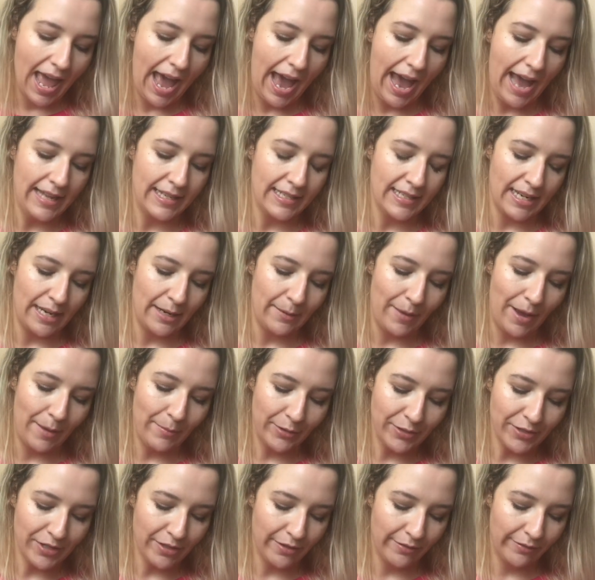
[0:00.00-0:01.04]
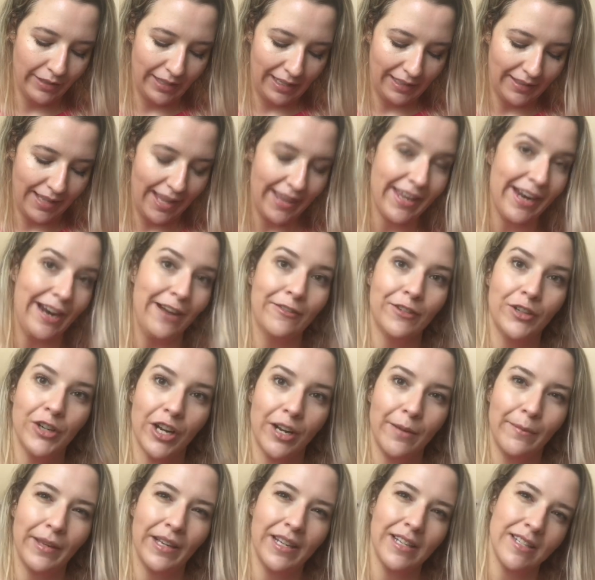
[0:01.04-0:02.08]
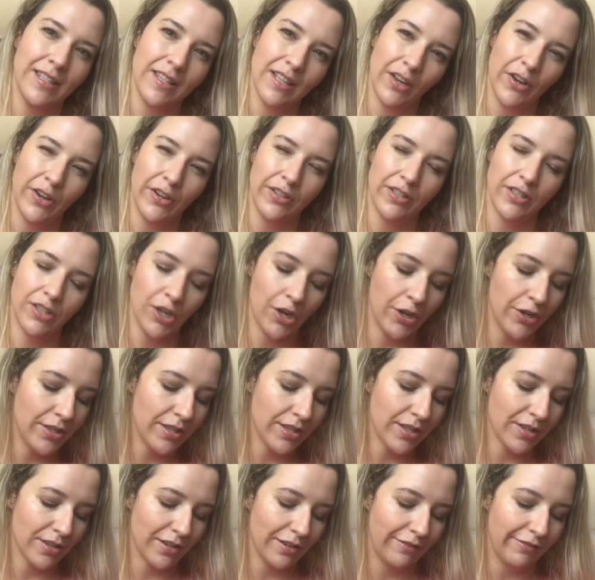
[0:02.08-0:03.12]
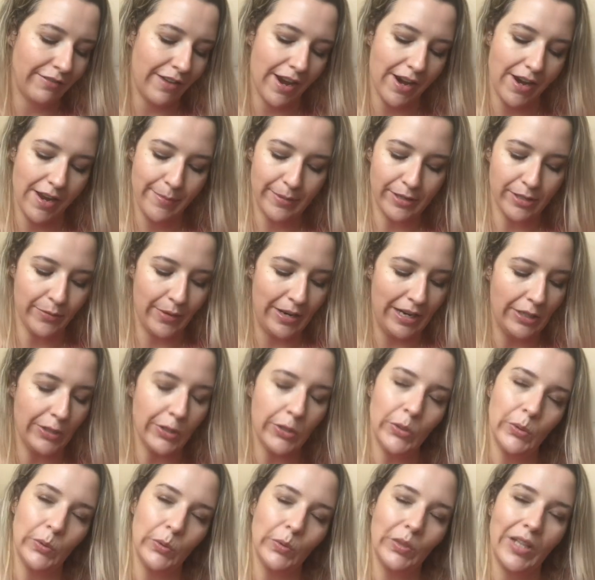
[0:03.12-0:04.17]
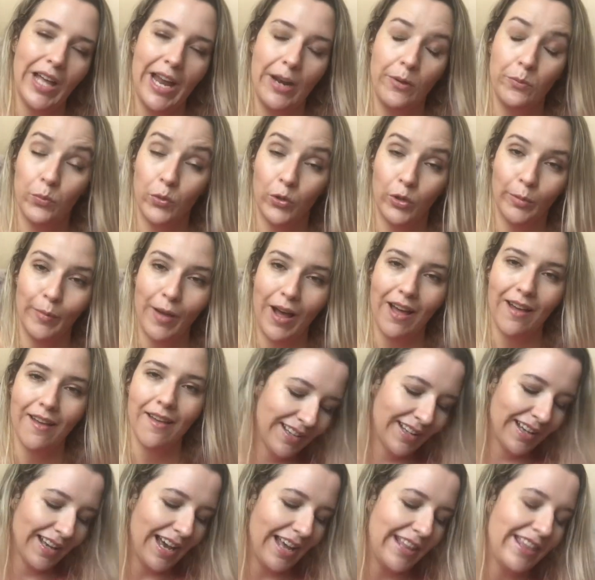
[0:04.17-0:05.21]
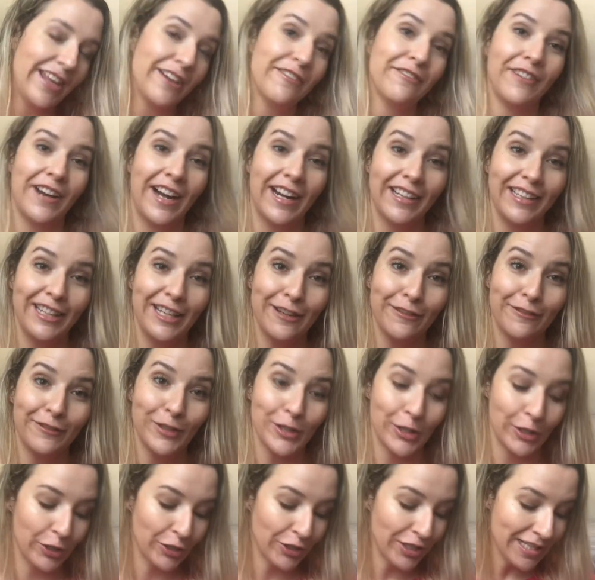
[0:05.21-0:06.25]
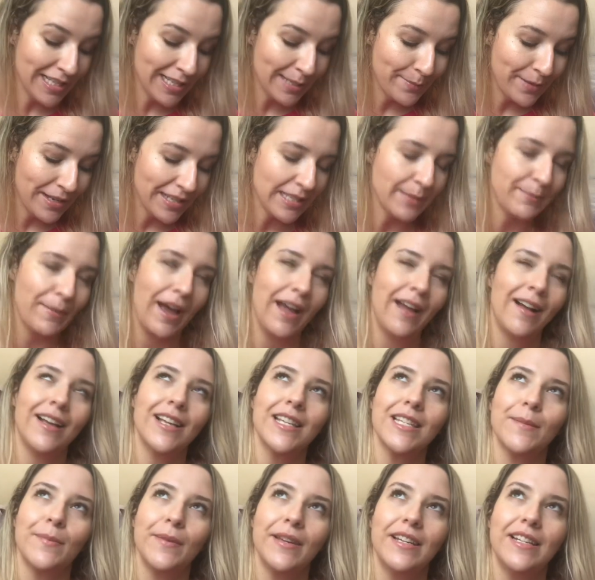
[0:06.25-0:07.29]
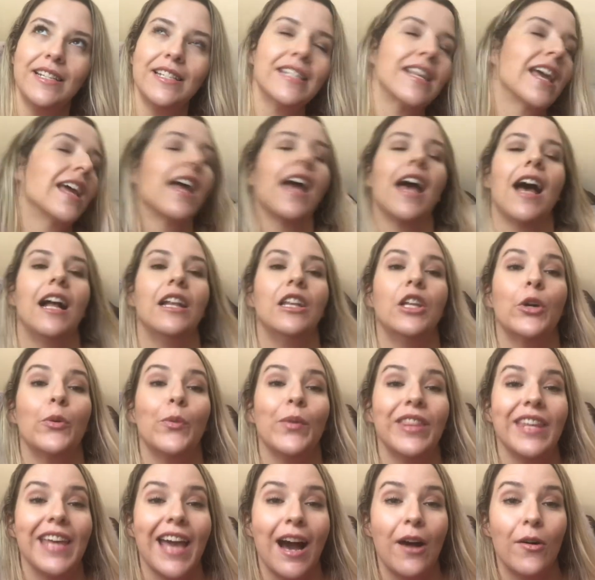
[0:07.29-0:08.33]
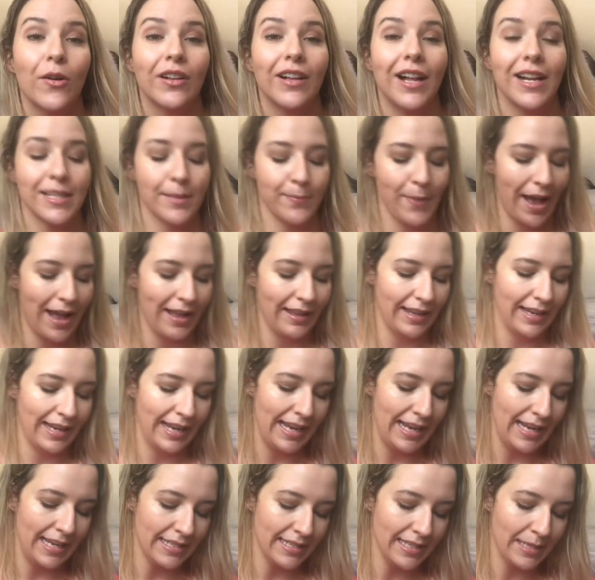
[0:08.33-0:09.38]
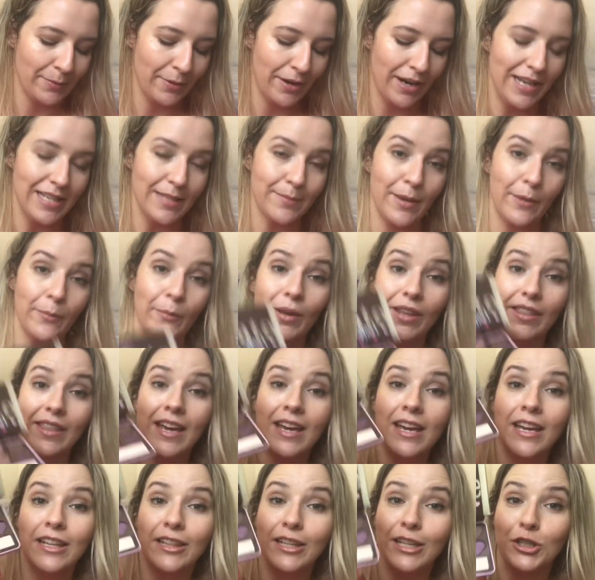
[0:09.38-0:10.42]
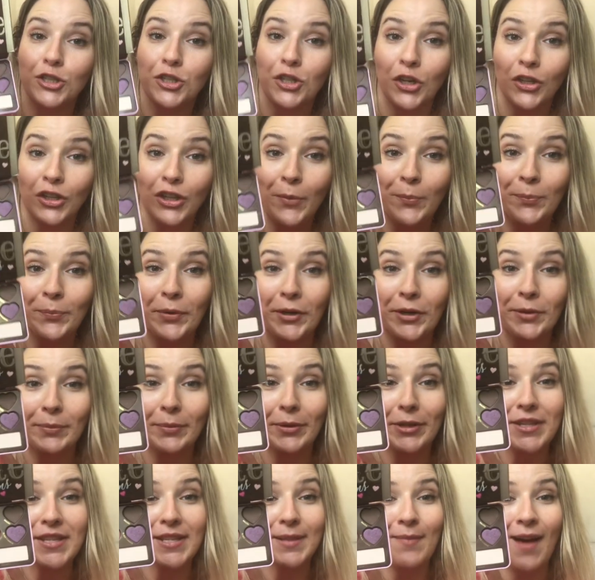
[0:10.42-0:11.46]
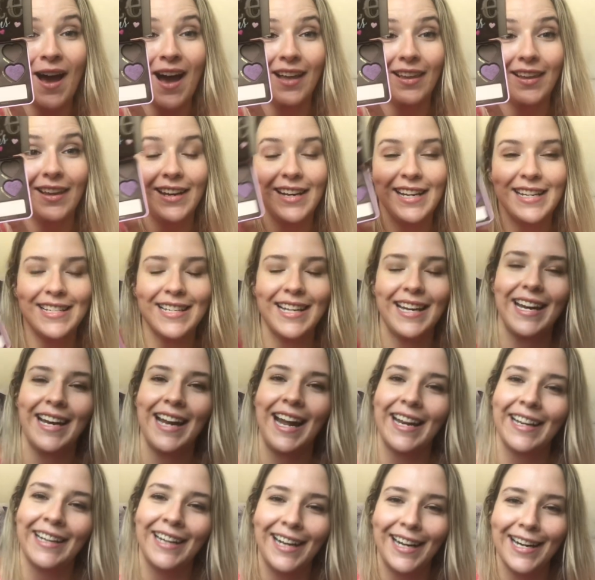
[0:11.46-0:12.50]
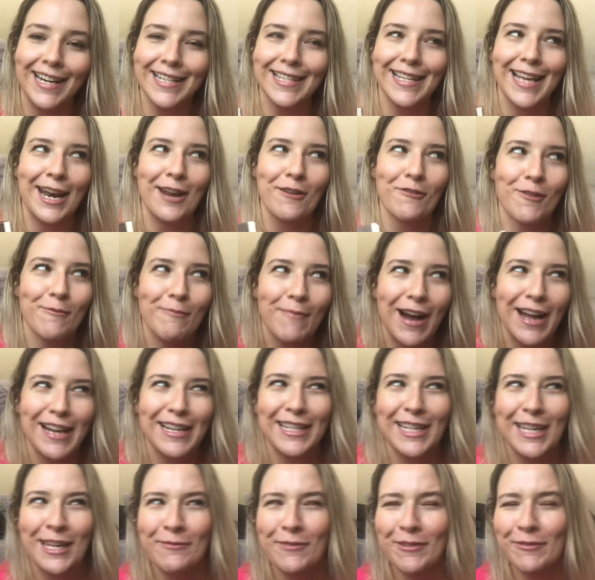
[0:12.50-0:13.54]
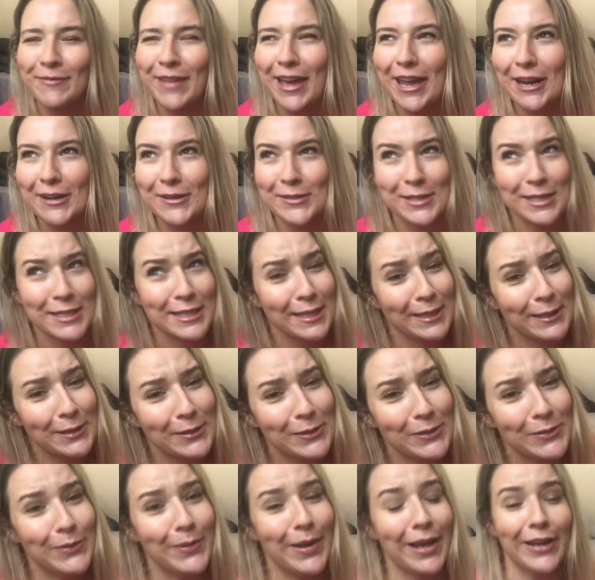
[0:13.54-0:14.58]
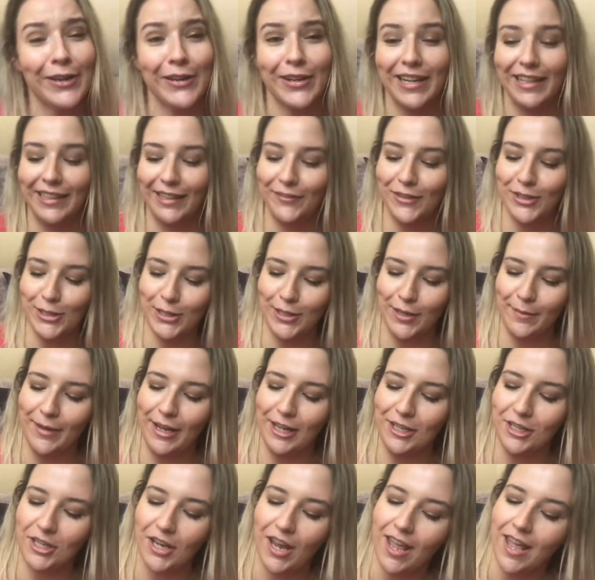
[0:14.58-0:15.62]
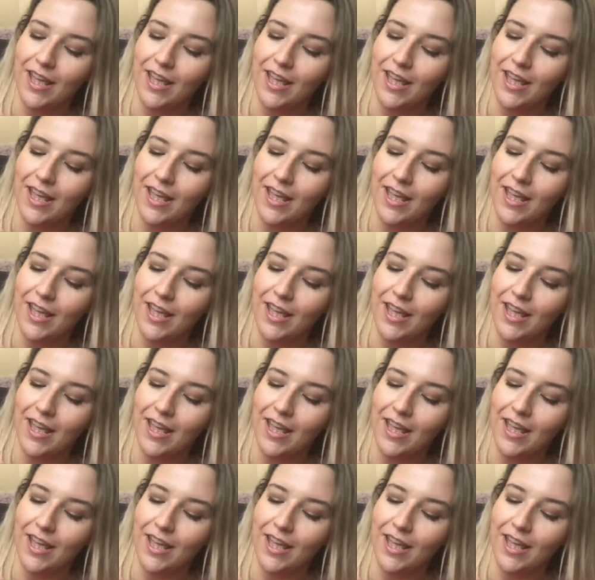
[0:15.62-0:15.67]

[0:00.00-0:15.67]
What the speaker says: And I'm also really glad that I've got it because the tones sort of vary between cool and warmer. And then finally for Christmas, my husband, along with the Hourglass palette, he surprised me with the Chocolate Bonbons palette. He said it had hearts and it reminded him of me, and I was just like, oh my god, I love you so much.